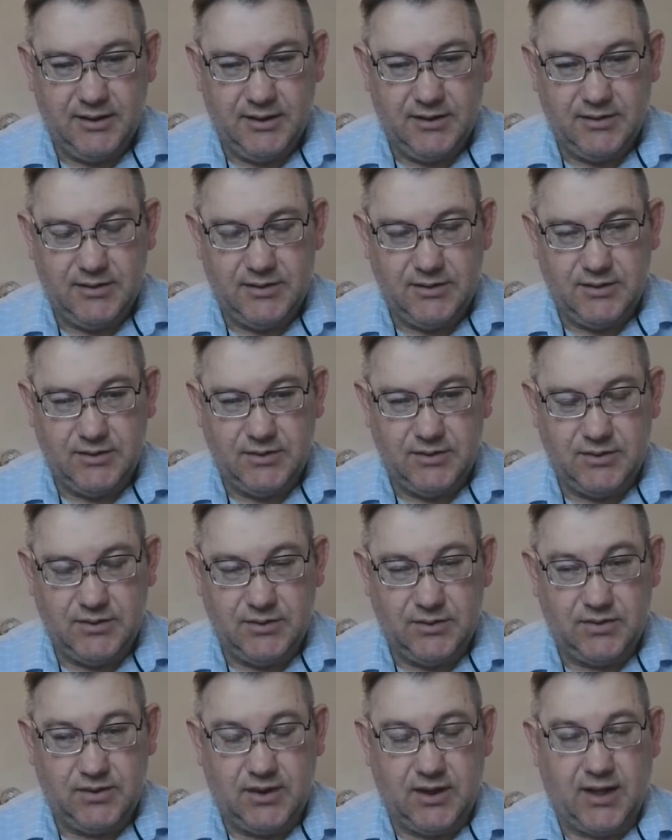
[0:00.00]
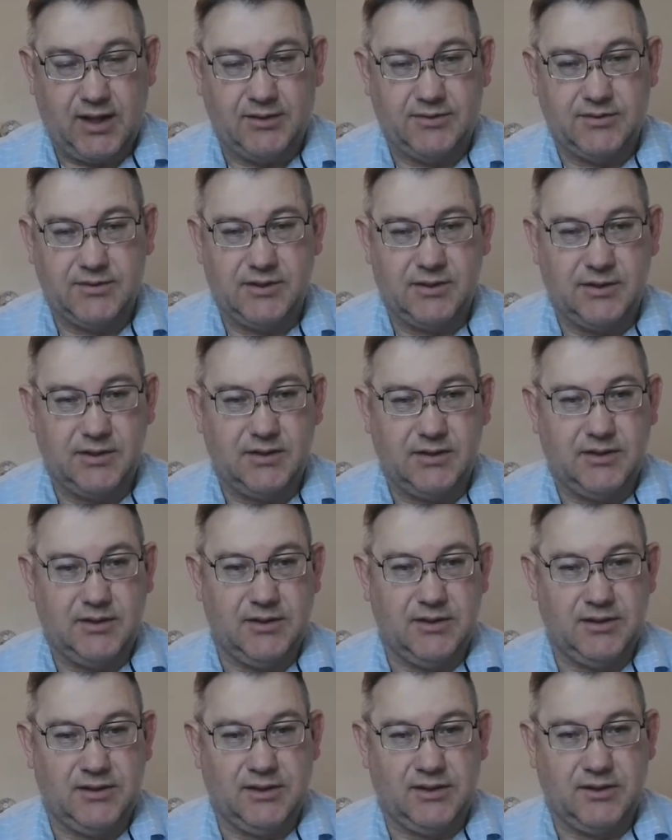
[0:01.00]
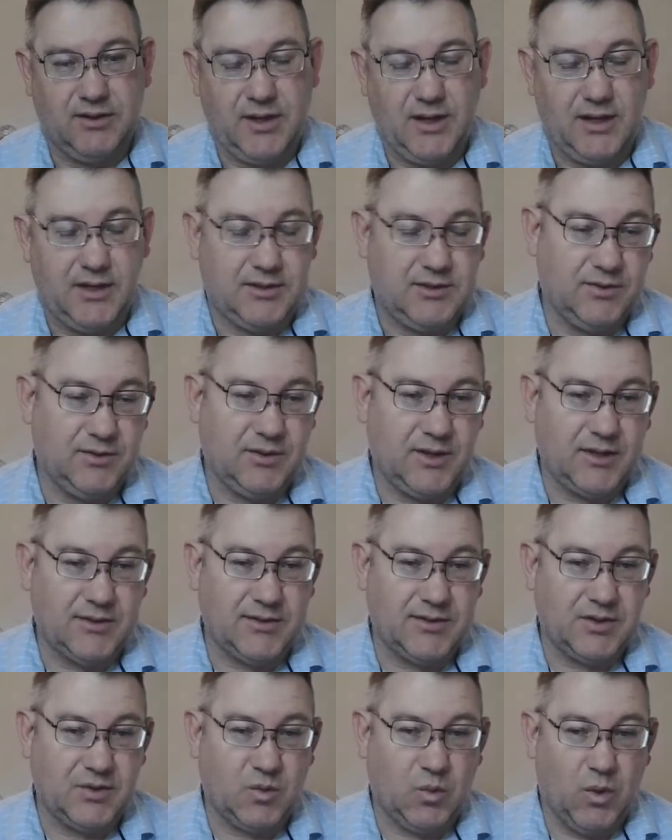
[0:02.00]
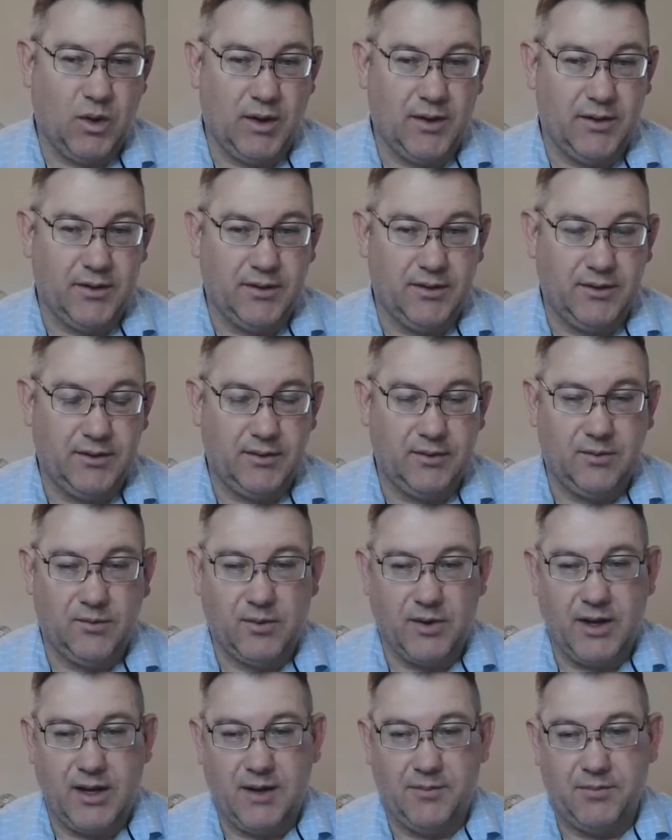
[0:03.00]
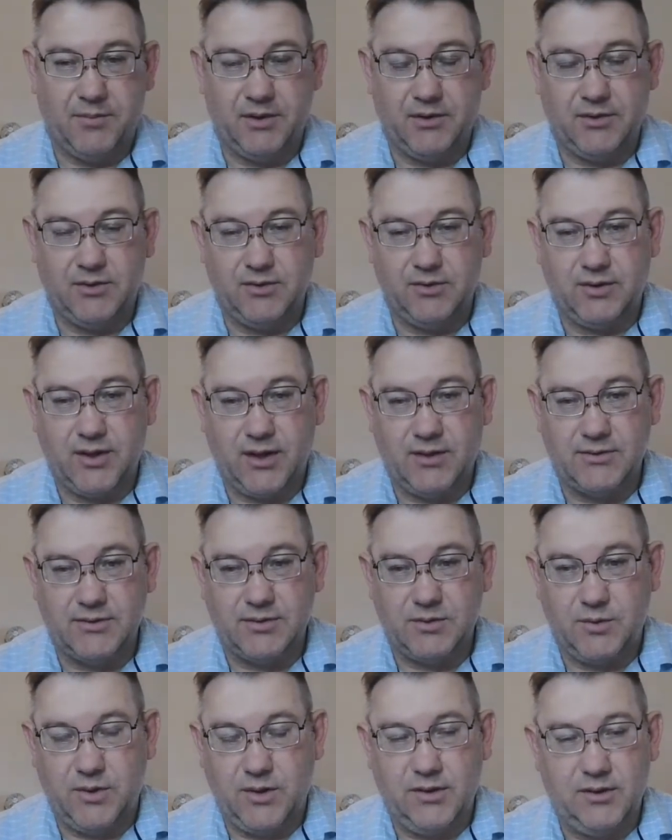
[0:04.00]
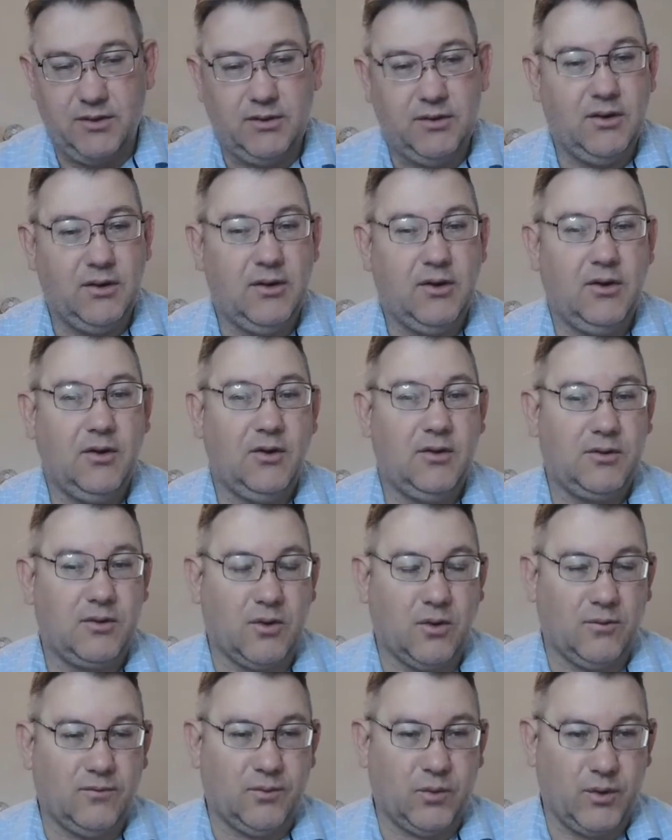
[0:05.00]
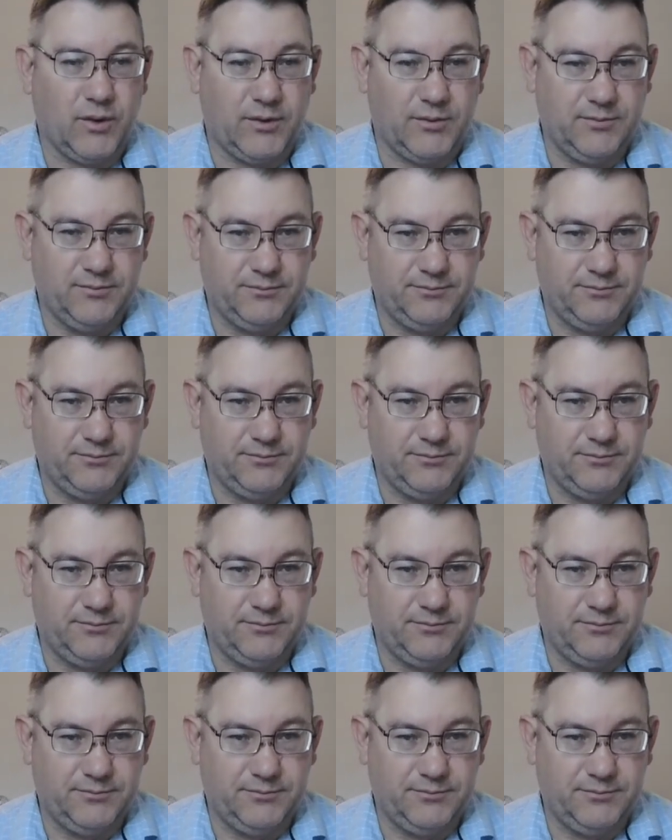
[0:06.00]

to 2001. What happened in 2001? Gulf War.